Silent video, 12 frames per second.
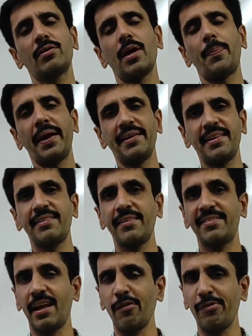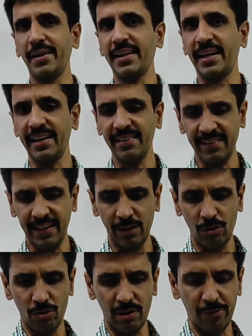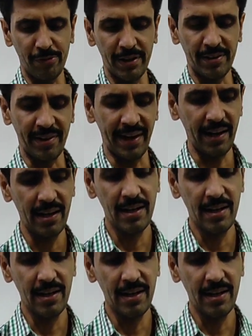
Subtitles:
presence of sulfate ions into the filtrate.